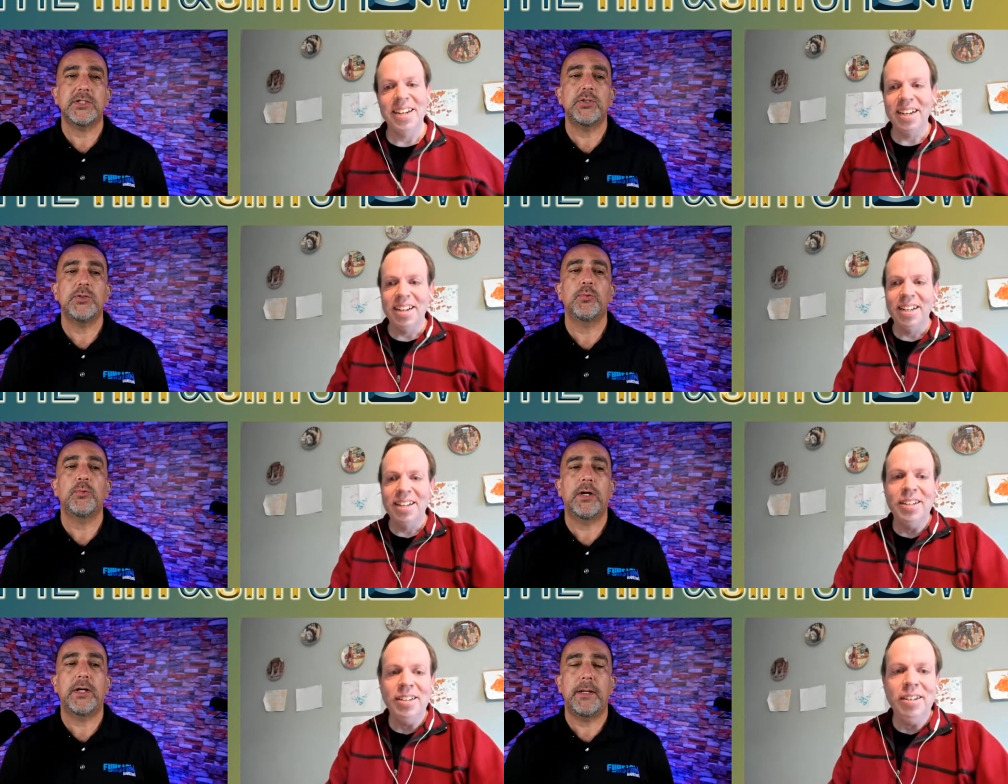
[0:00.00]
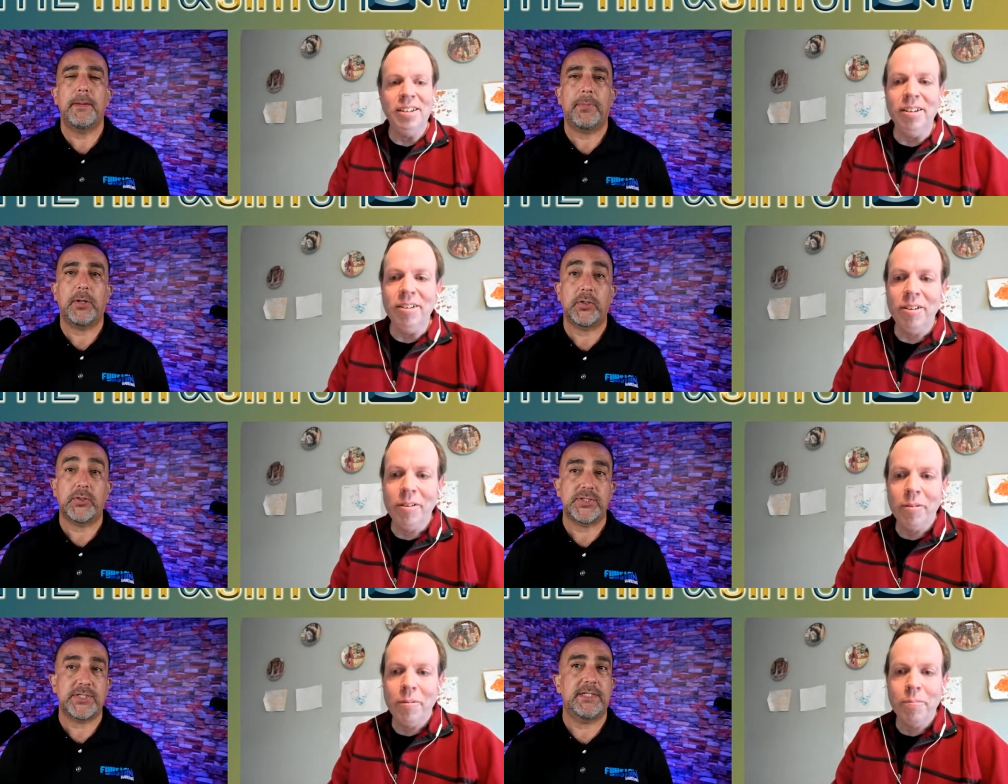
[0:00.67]
Speaker 1: to one
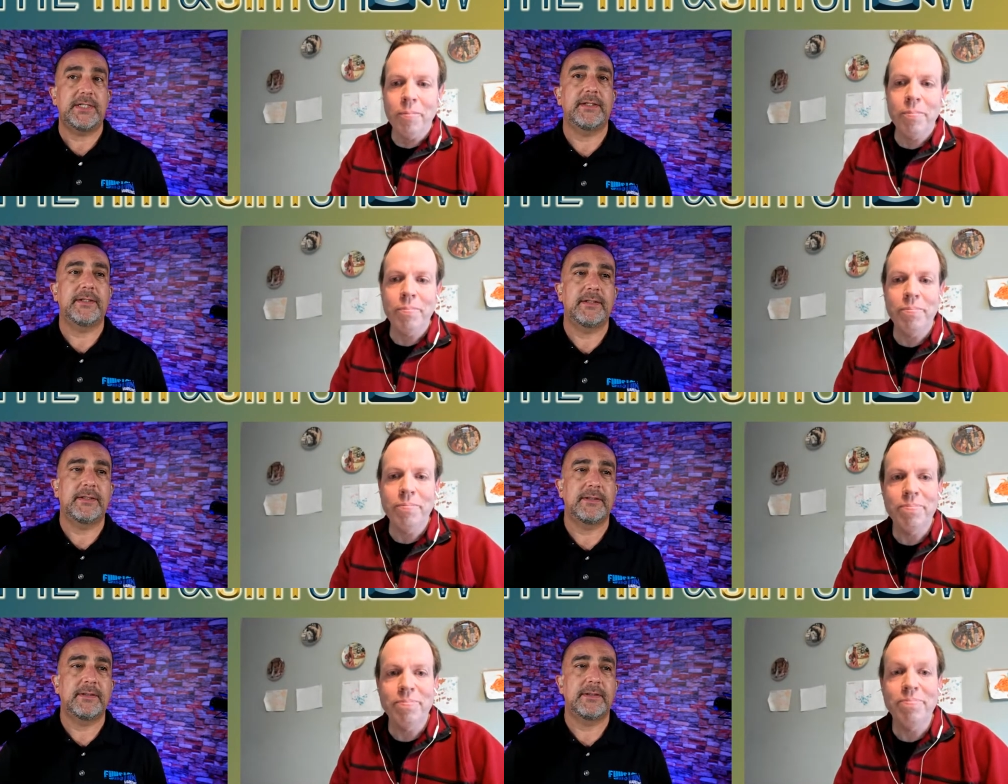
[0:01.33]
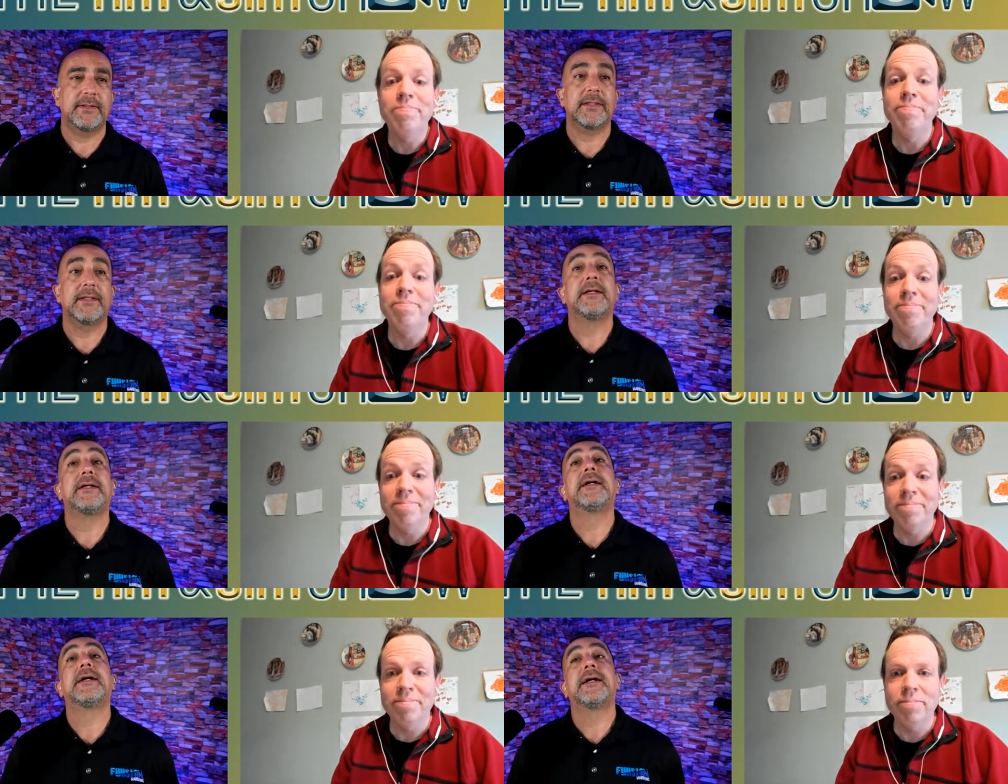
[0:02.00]
person.
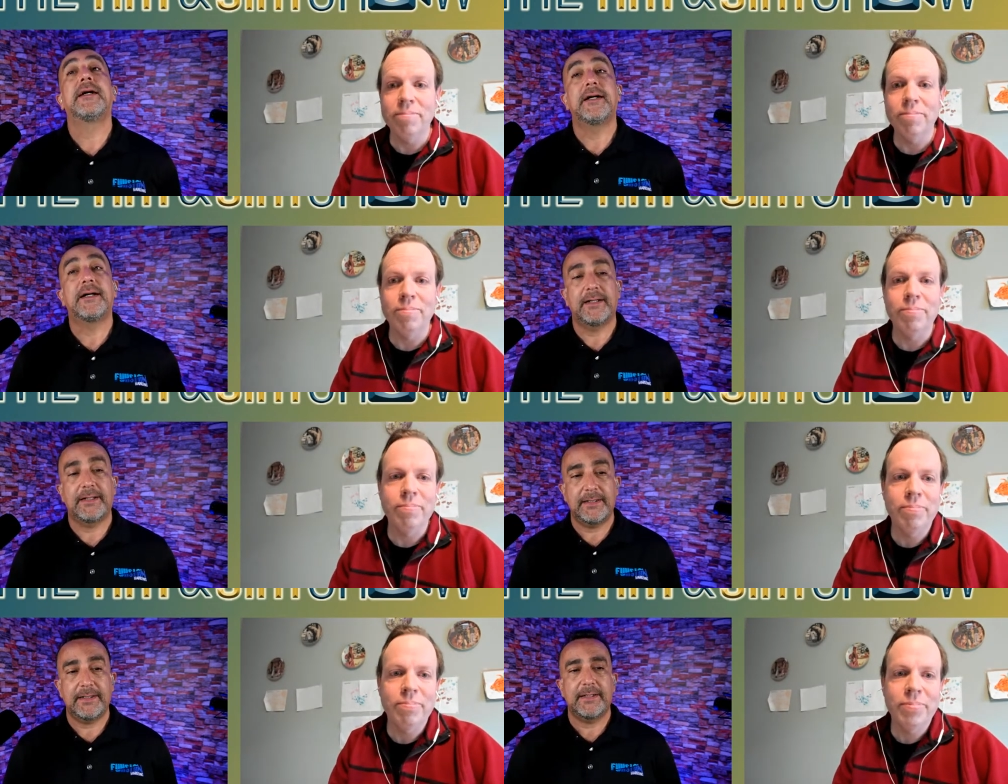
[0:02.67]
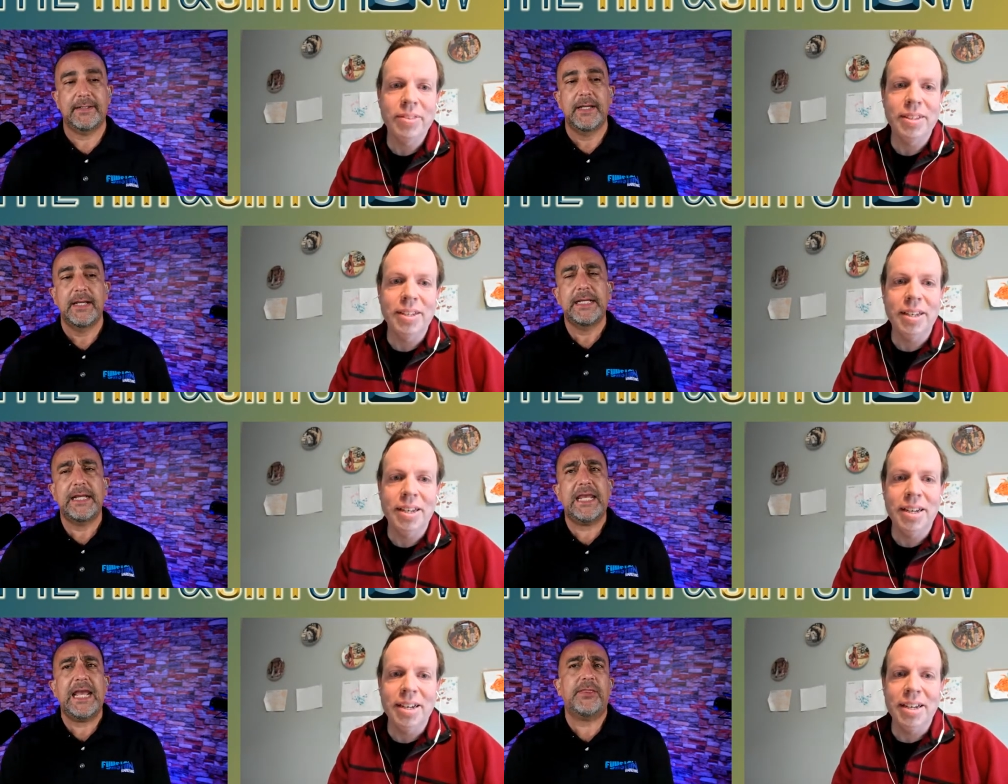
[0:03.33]
Mm. Ah. Now,
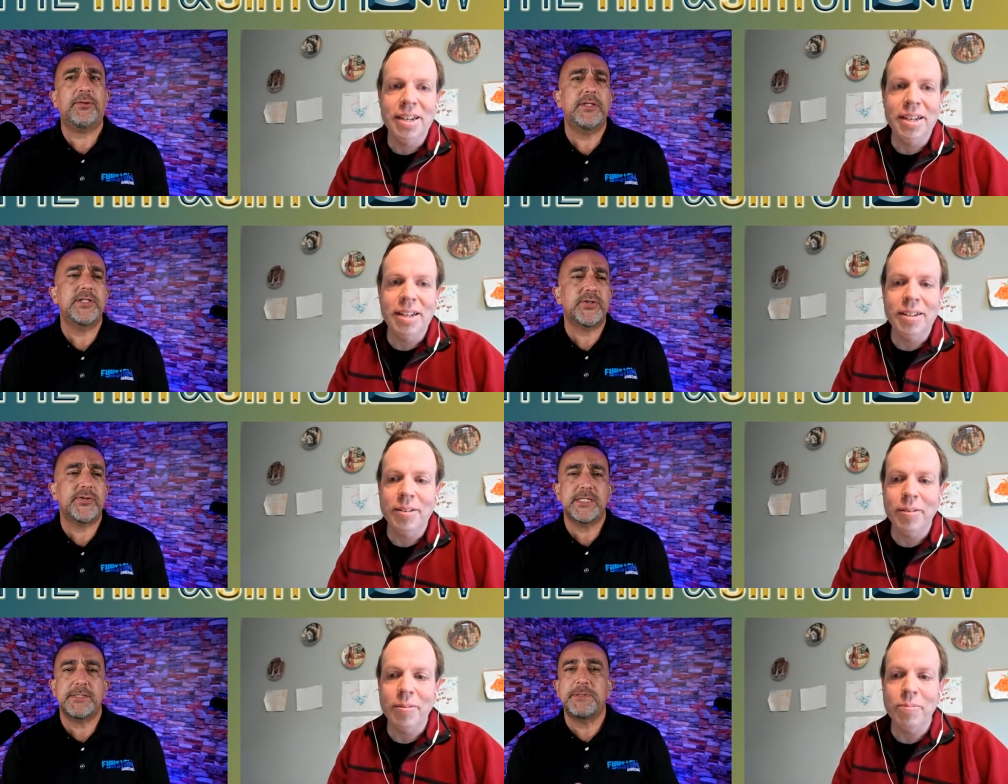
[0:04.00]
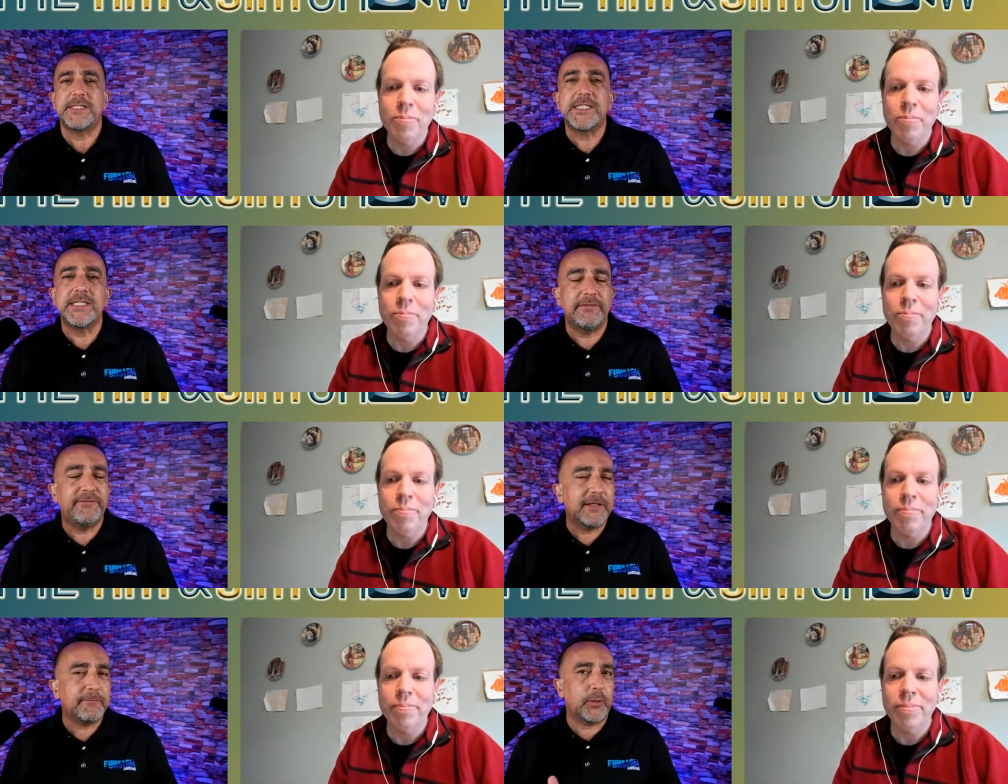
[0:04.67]
Catherine, is there a
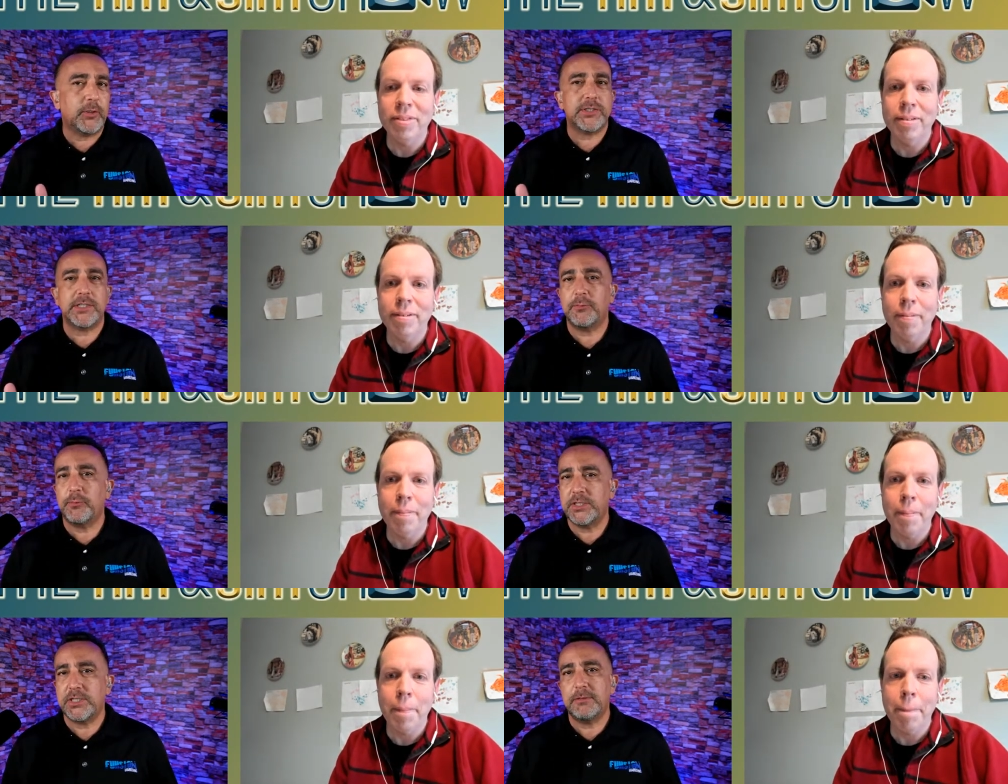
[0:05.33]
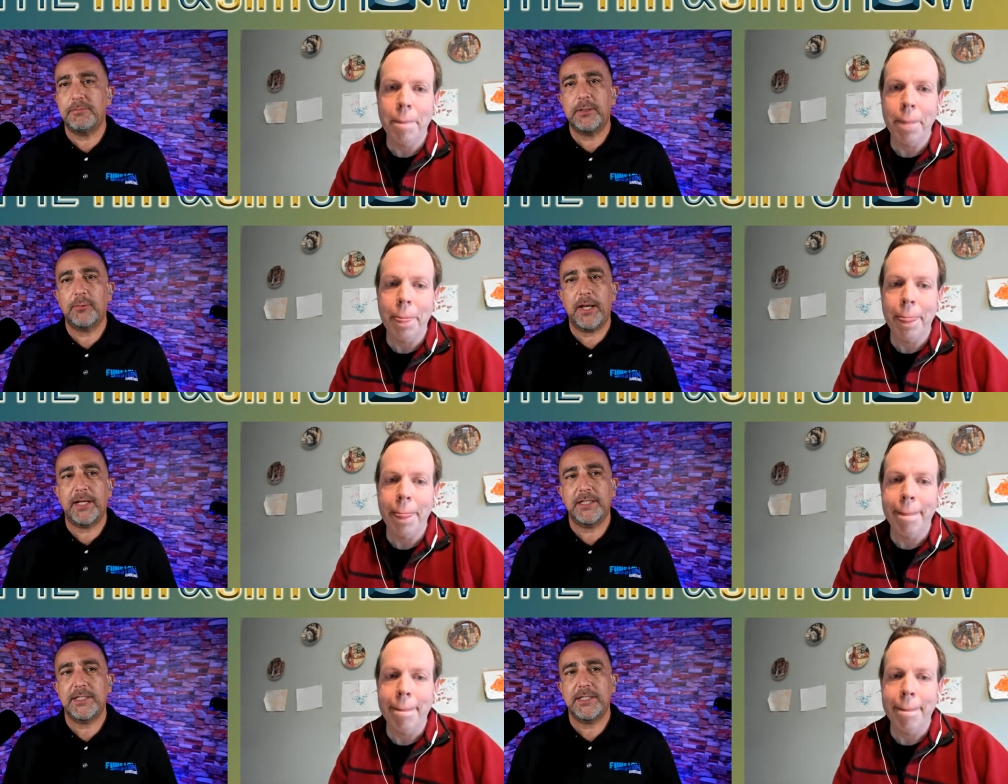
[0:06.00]
specific person we should be writing